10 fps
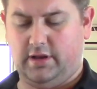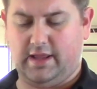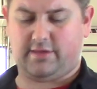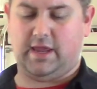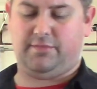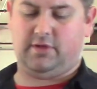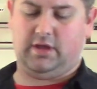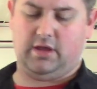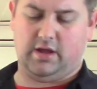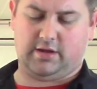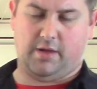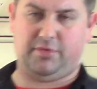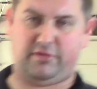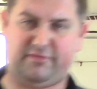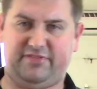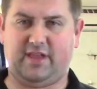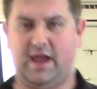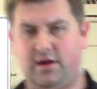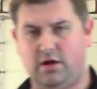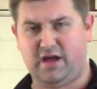That keeps the couplers from
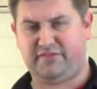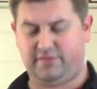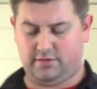flying off.